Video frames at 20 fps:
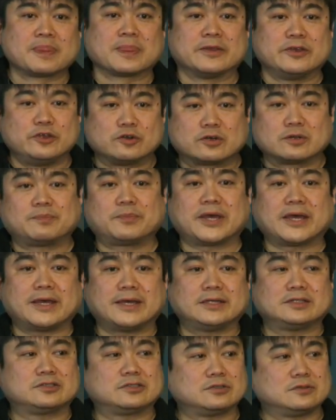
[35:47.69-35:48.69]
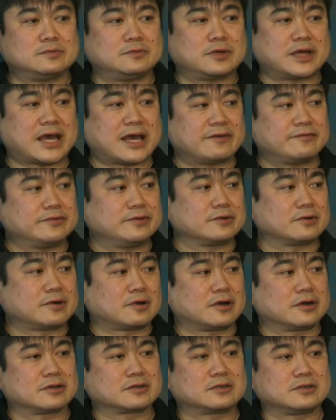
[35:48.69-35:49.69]
you could pay to have your
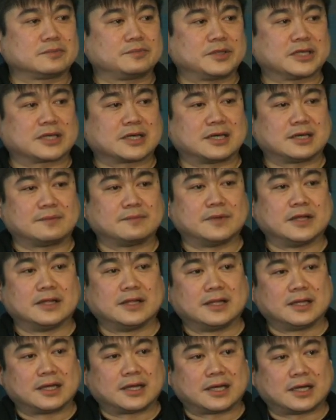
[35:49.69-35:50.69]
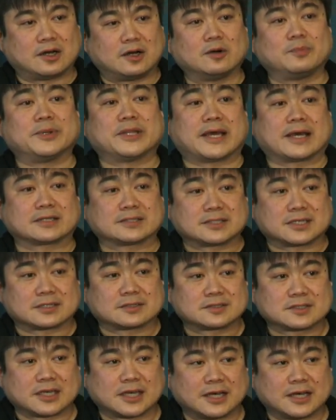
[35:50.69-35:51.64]
article become uh, open access.